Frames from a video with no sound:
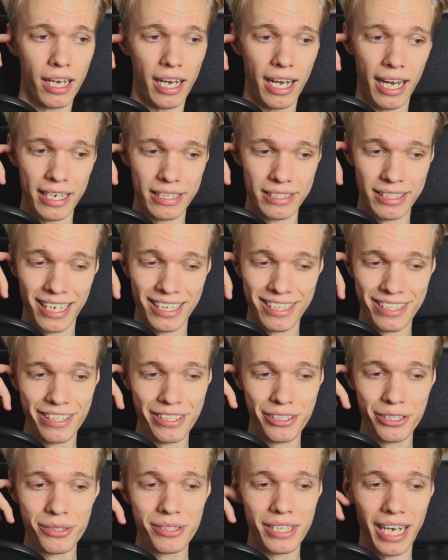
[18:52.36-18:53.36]
And then the
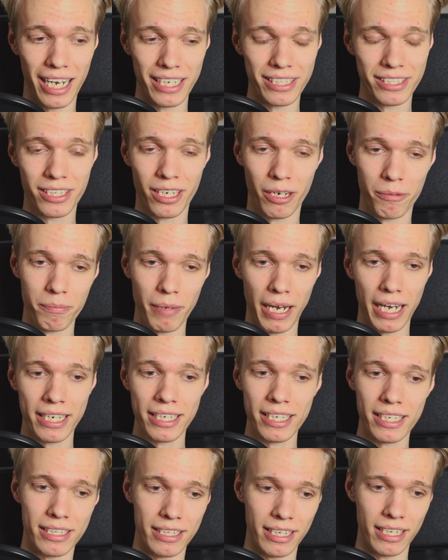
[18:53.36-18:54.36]
new guys come back
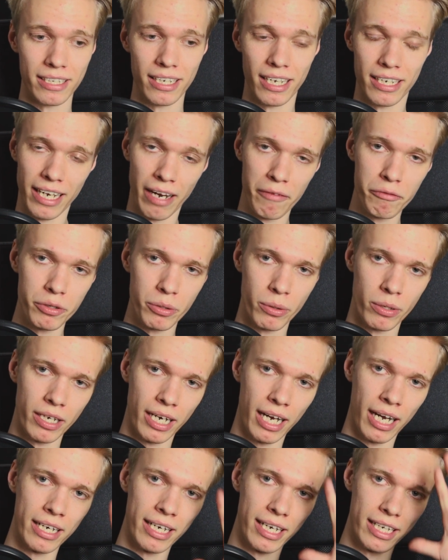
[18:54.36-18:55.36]
in, and everyone
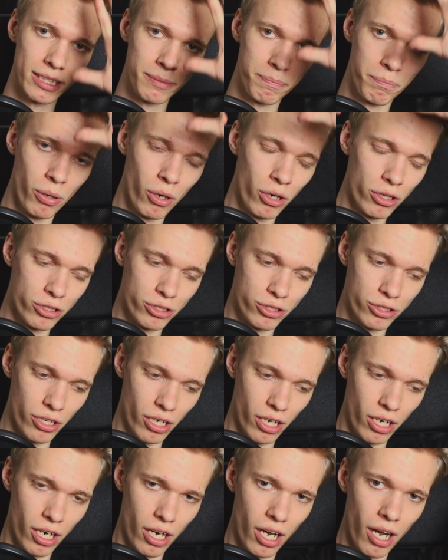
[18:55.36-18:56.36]
kind of gets pushed
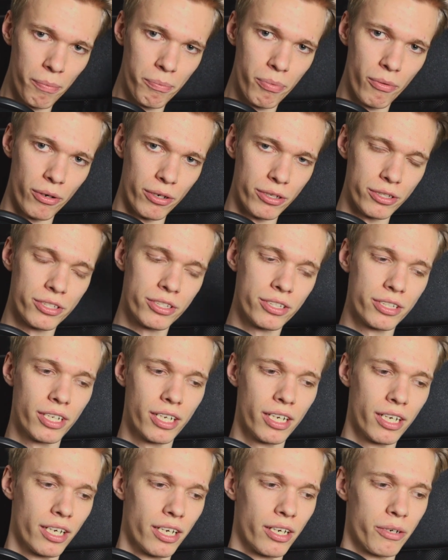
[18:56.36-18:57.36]
upwards,
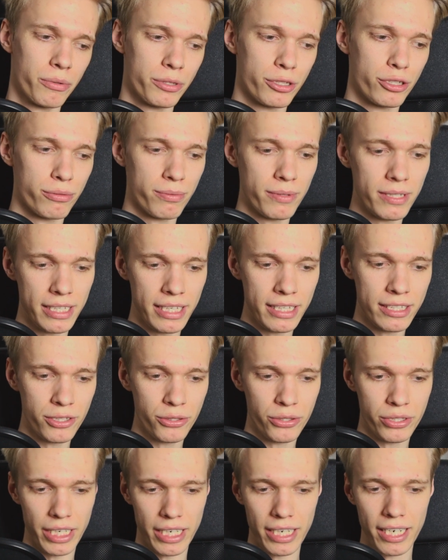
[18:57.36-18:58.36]
which is really
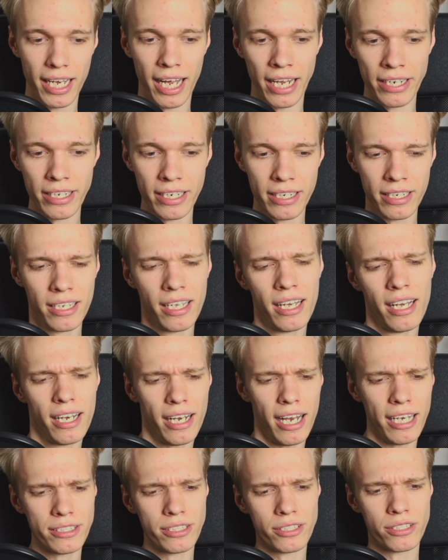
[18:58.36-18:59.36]
interesting. And then
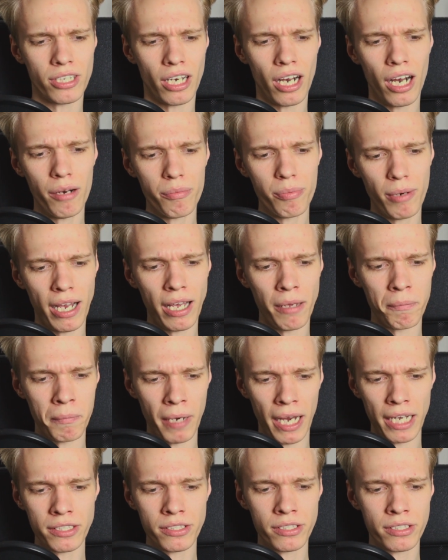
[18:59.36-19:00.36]
at the top, I
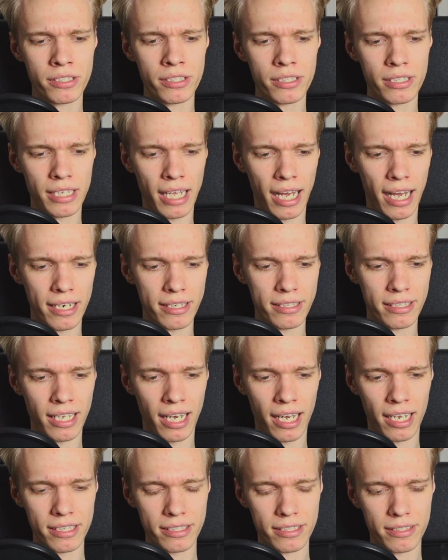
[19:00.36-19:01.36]
imagine
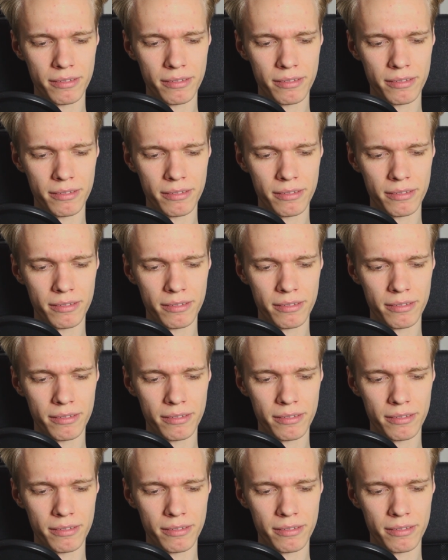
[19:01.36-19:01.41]
that